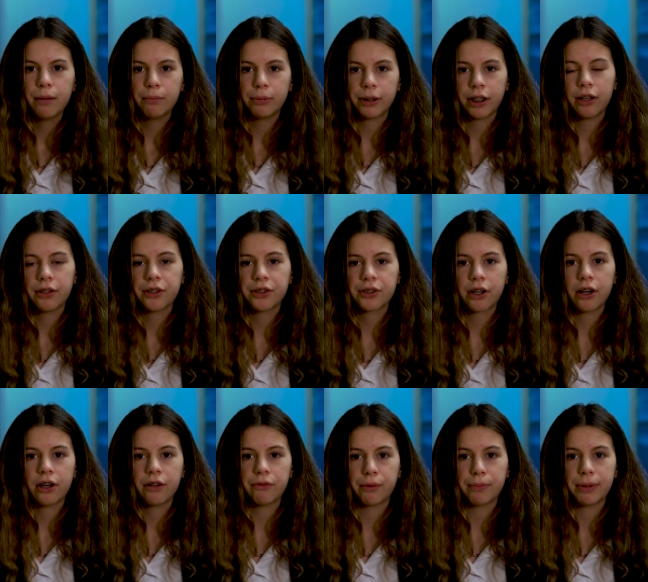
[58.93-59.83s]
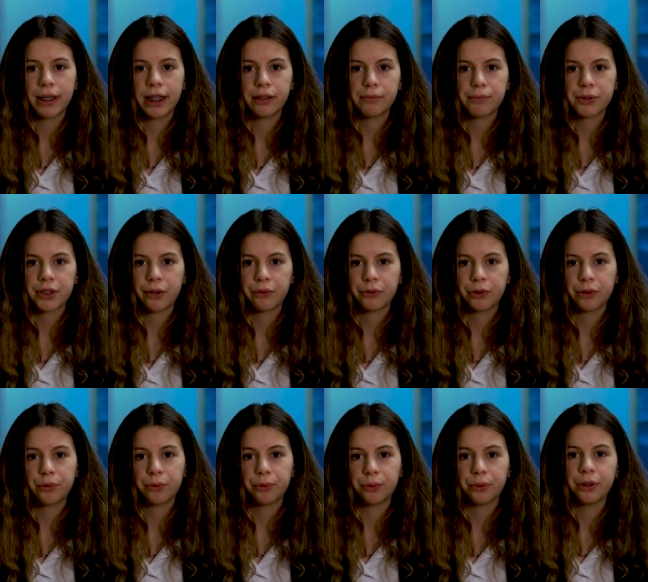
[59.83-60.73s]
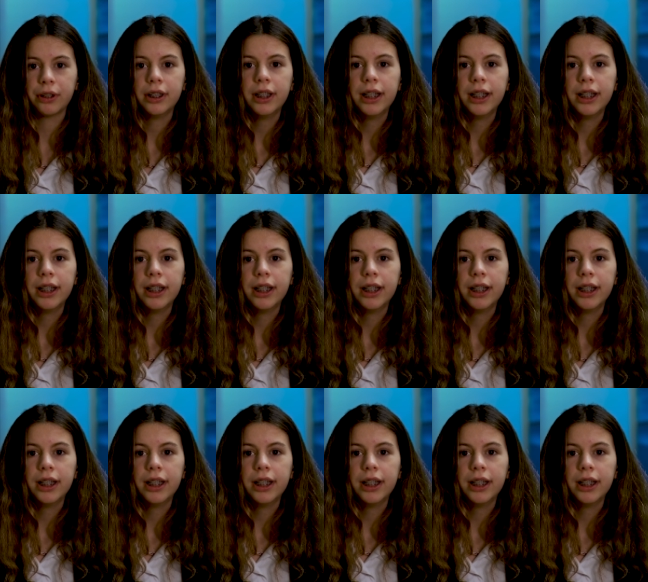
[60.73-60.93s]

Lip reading: but others can't repair themselves at all.